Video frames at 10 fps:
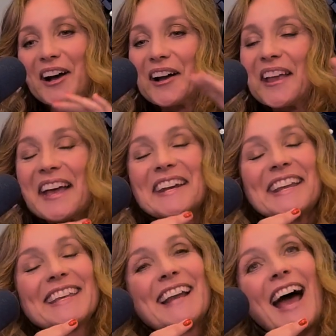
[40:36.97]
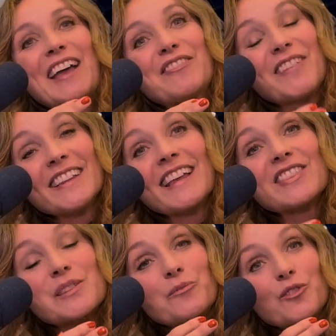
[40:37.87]
Again, I feel
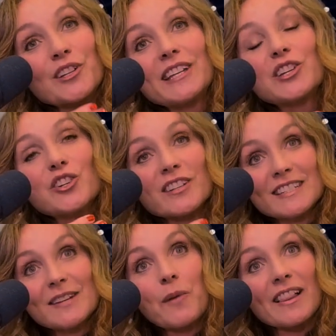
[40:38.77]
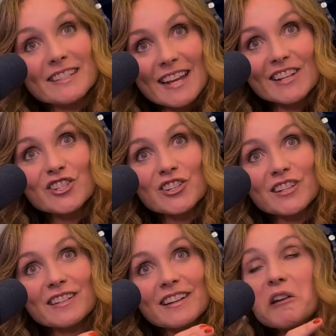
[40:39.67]
like some really good and
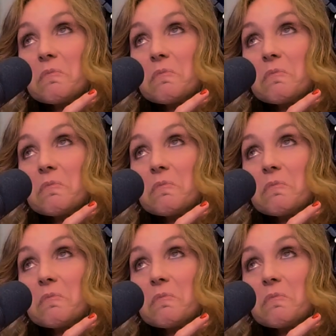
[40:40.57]
well-intentioned